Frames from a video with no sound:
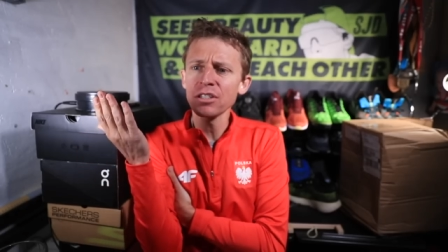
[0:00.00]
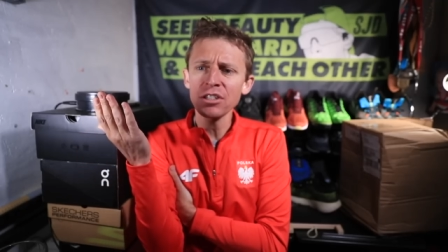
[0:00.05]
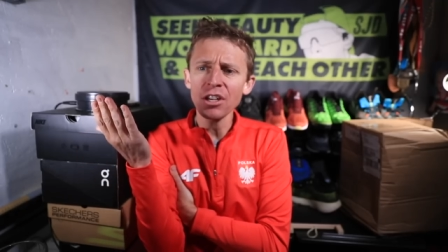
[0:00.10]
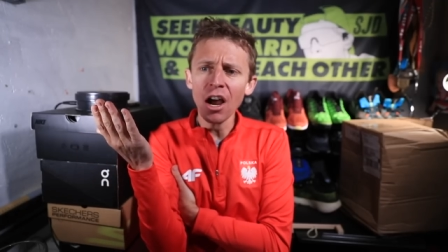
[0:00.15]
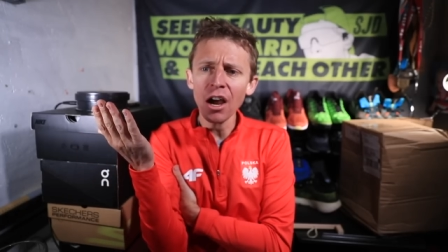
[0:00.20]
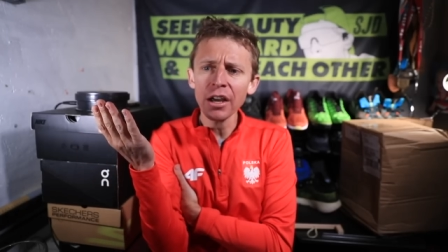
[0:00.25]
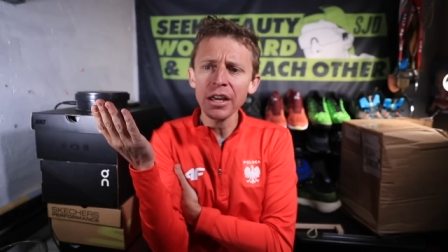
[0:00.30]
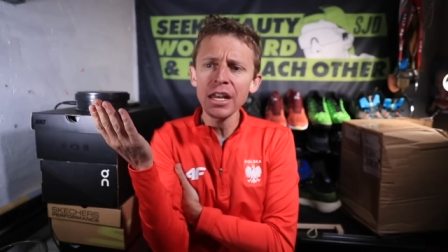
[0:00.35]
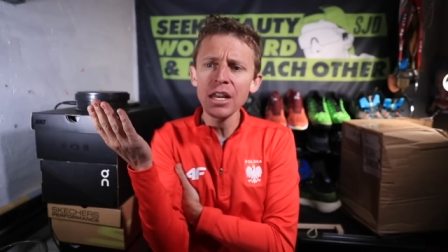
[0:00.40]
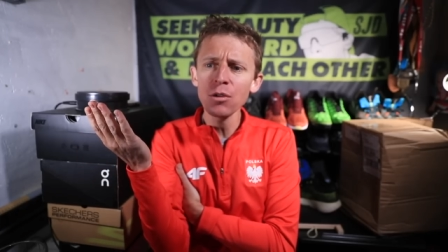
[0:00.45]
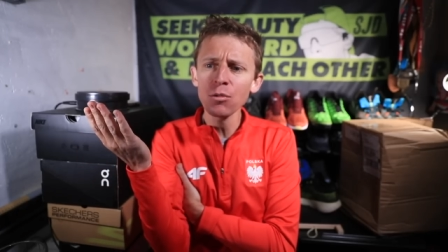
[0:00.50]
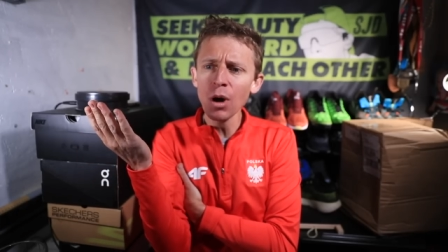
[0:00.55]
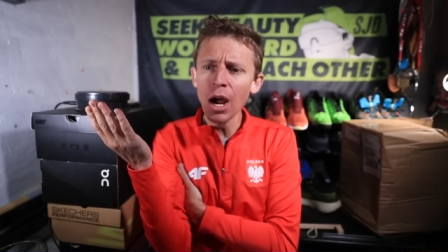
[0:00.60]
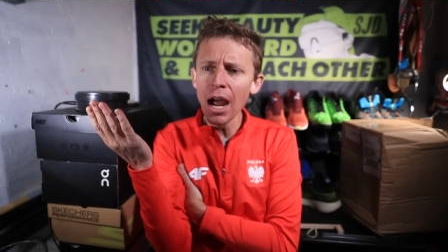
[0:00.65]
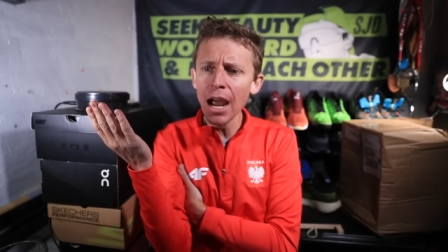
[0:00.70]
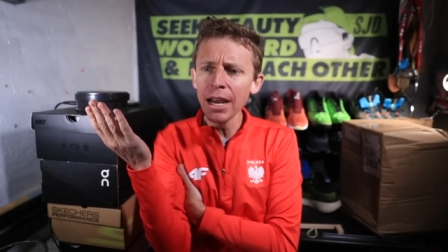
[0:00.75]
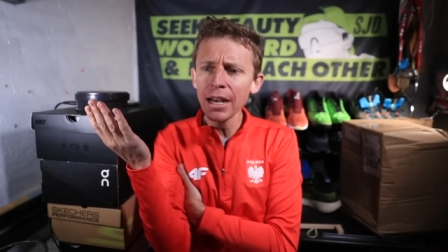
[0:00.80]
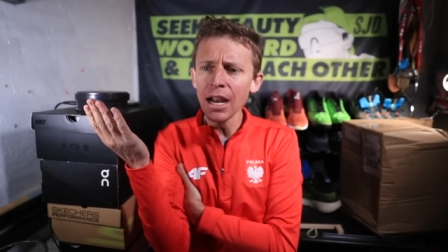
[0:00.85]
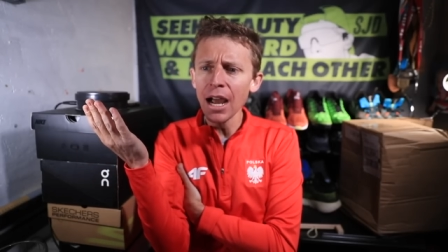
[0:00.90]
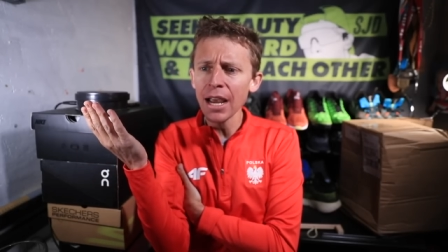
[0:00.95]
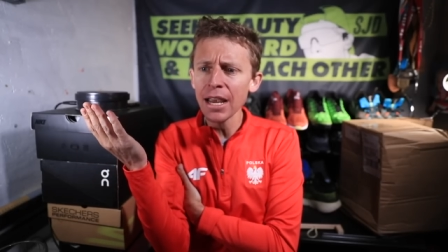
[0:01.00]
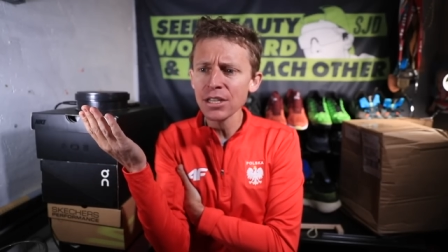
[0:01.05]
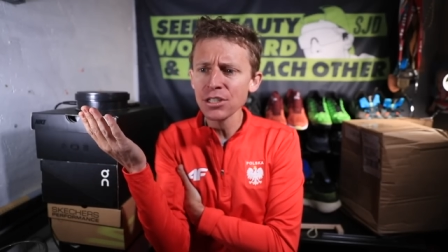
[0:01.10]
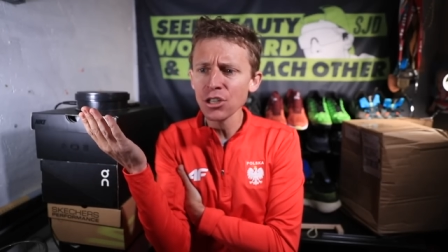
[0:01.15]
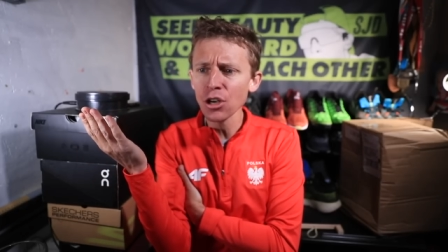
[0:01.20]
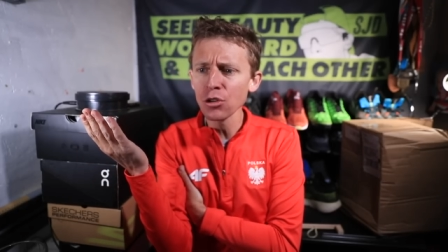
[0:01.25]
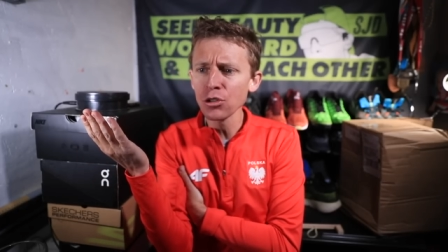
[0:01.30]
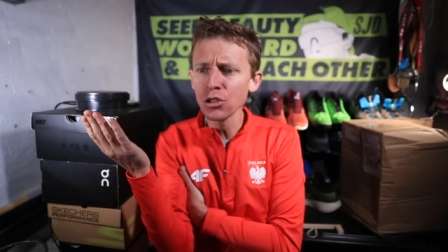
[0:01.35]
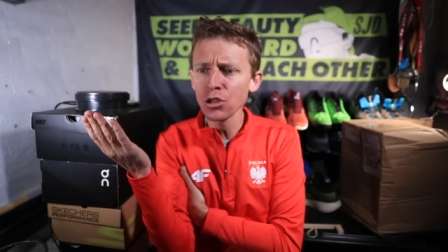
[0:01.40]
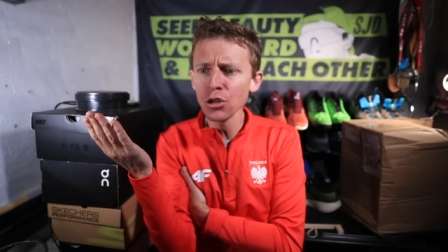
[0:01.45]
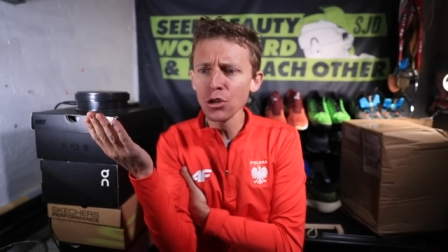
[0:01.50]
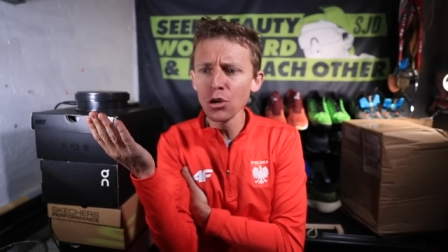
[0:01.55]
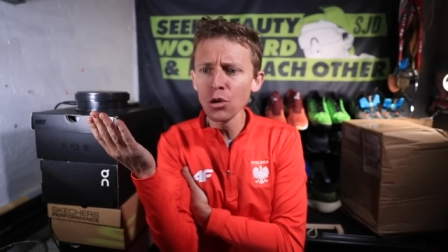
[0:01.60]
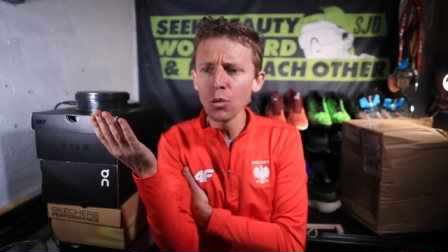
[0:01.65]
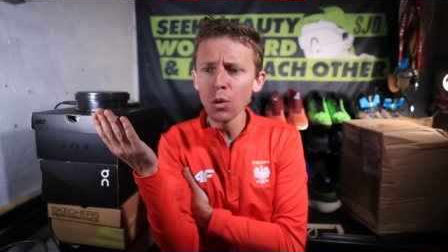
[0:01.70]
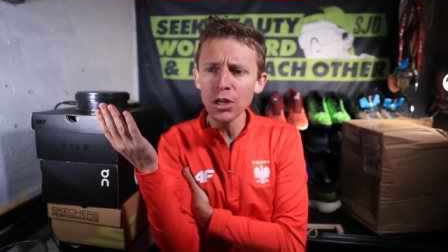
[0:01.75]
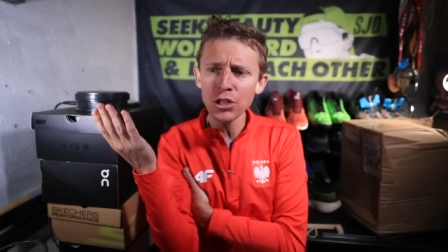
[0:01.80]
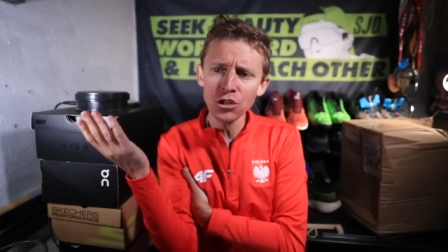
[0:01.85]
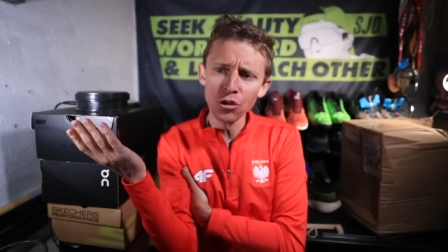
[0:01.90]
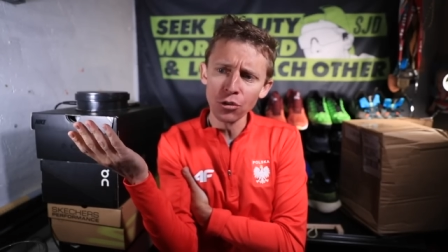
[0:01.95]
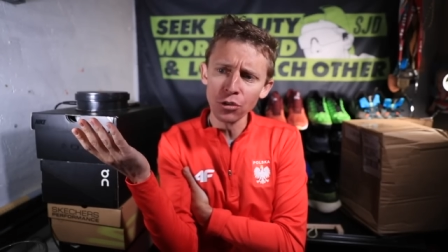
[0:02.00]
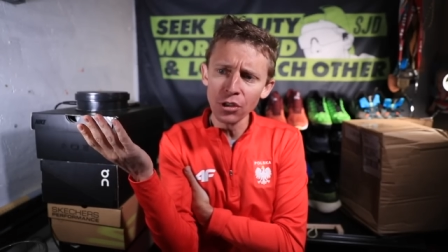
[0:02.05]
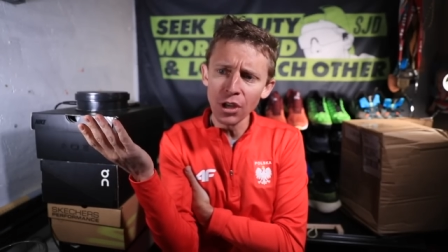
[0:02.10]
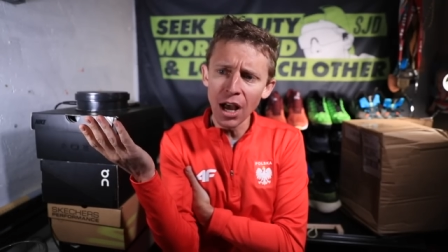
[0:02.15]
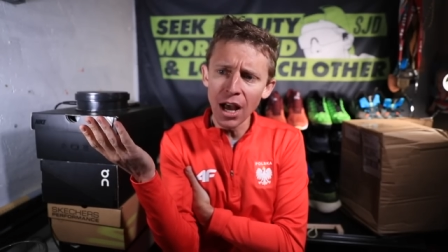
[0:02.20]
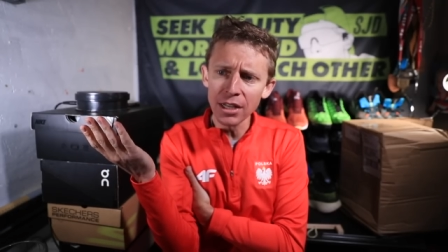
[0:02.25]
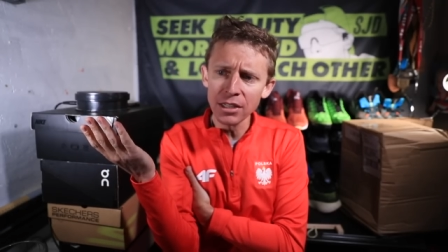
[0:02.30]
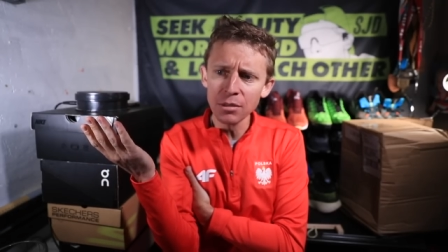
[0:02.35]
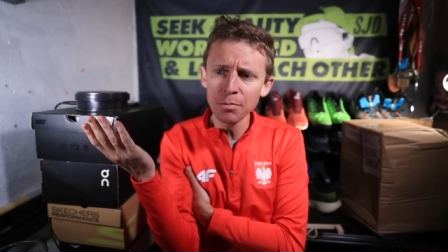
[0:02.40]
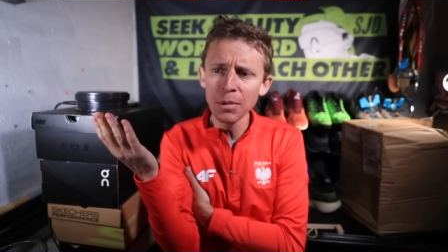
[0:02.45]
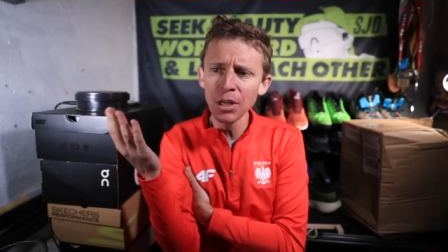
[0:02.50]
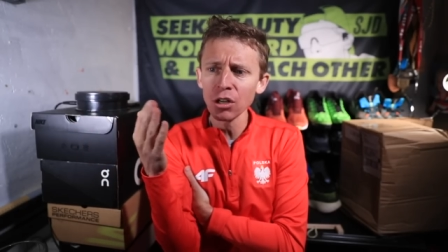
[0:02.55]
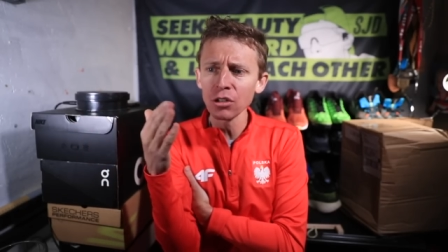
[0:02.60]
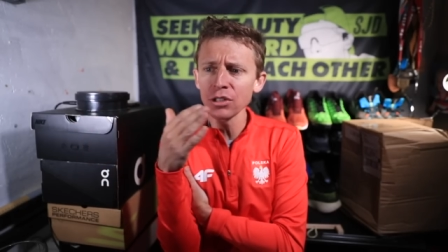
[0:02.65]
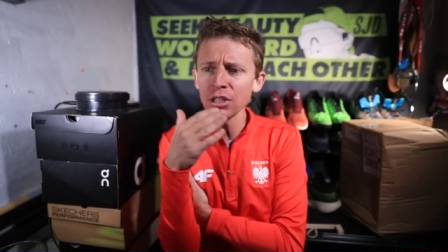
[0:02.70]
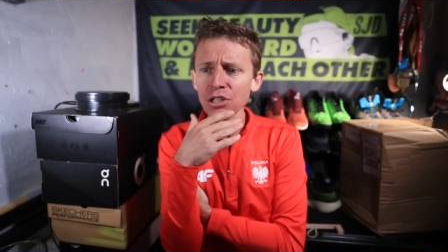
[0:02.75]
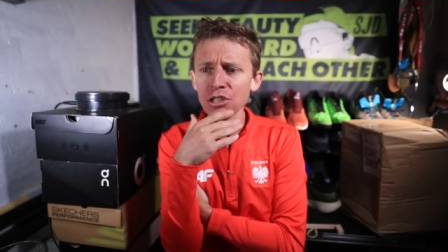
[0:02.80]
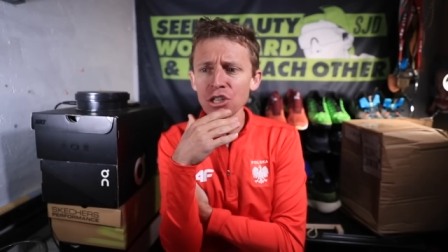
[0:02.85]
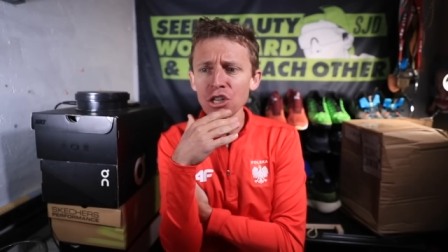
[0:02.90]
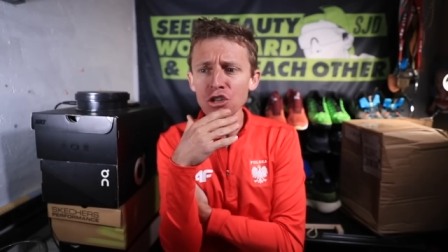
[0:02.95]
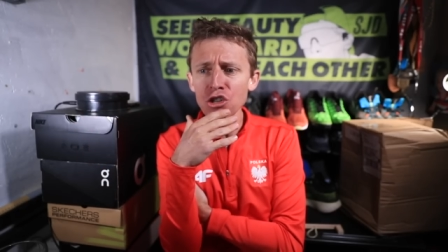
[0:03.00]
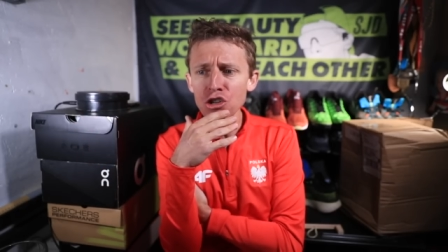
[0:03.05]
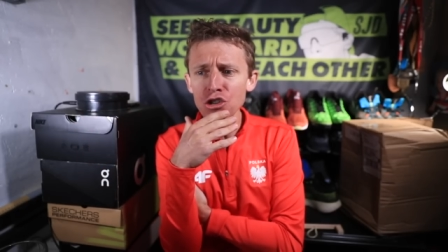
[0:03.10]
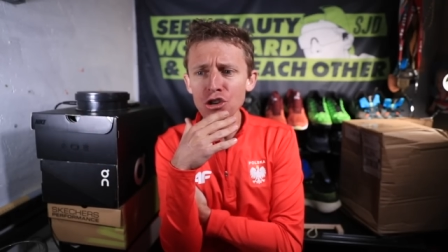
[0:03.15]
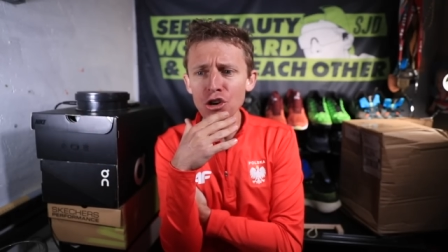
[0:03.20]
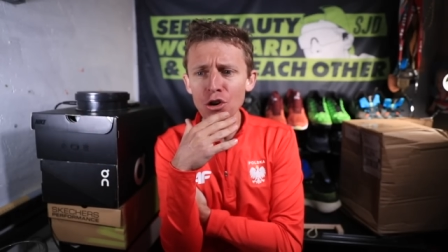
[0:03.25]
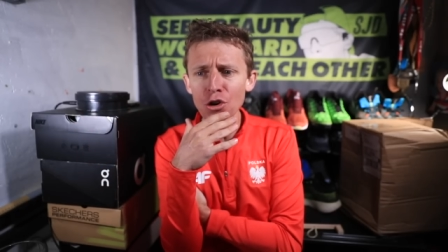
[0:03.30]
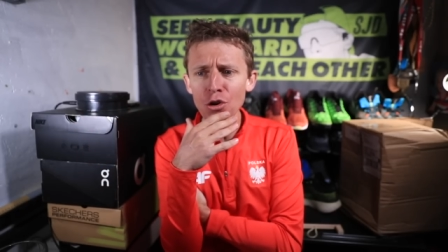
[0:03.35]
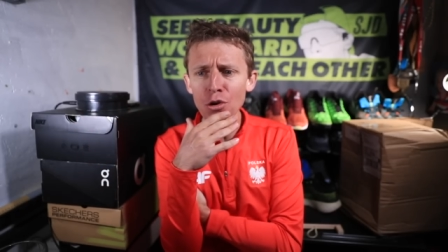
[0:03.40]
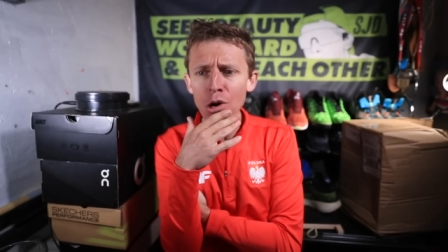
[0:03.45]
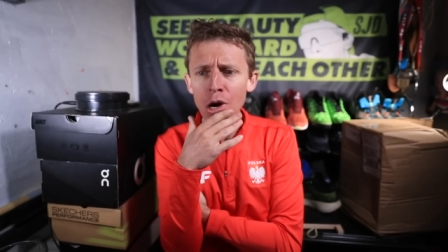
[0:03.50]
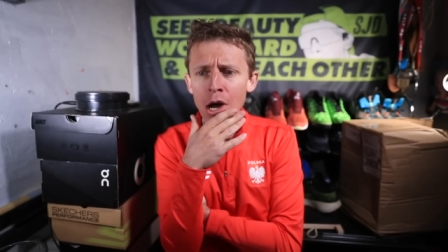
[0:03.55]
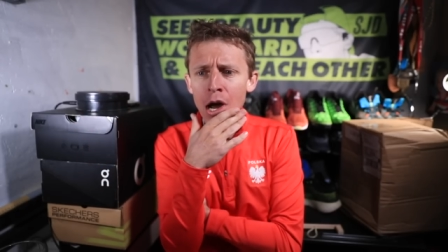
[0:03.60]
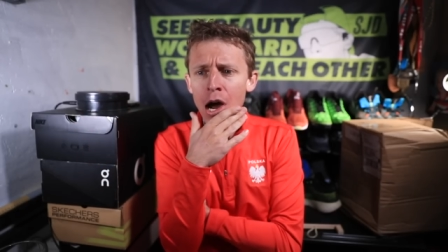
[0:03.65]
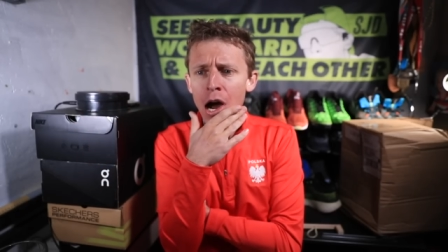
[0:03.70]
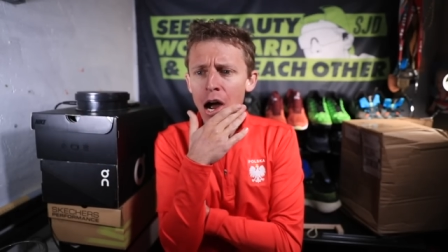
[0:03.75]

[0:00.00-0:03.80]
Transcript: Saucony Ride I S O two, what's your thoughts? Middle distance shoe.